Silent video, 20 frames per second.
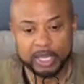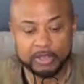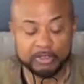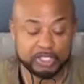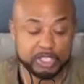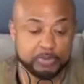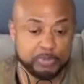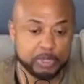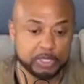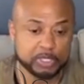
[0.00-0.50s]
if
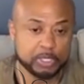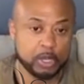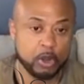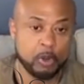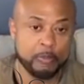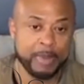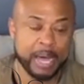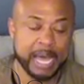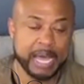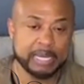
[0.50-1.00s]
she put
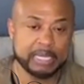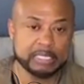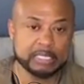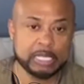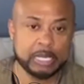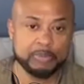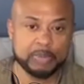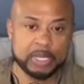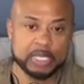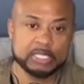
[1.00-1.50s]
her mind to
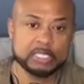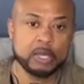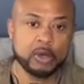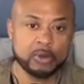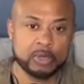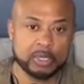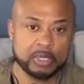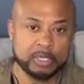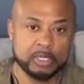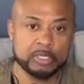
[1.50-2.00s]
something, it's
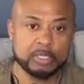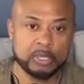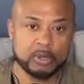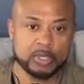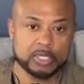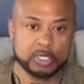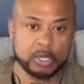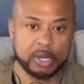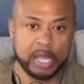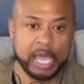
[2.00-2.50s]

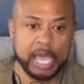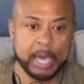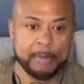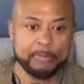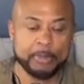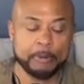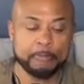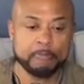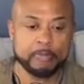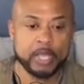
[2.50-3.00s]
gonna
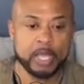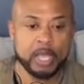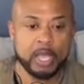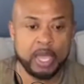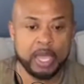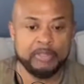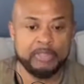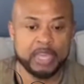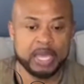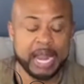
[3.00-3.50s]
happen.
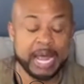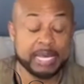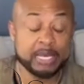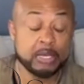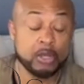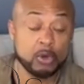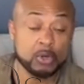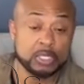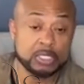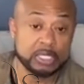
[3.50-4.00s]
And then I
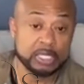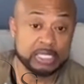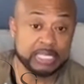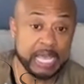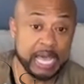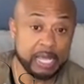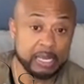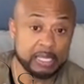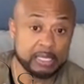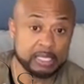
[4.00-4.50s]
noticed the
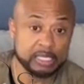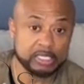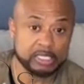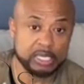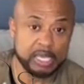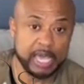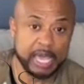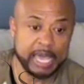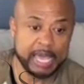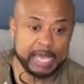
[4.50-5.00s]
talent that
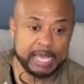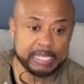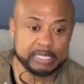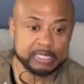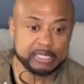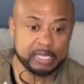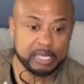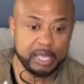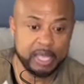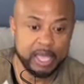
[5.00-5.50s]
she
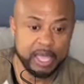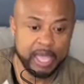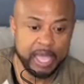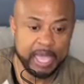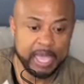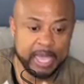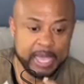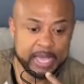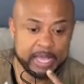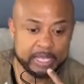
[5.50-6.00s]
has,
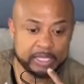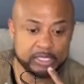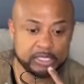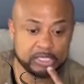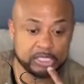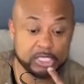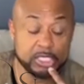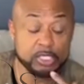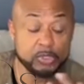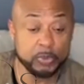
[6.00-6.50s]

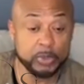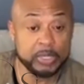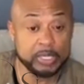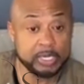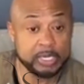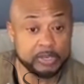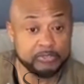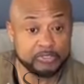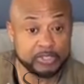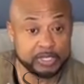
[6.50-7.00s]
and she's
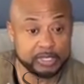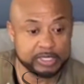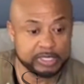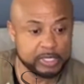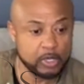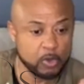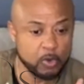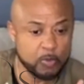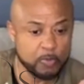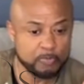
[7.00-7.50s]
really gifted.
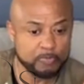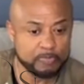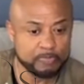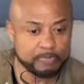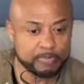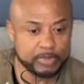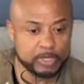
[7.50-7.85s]
So,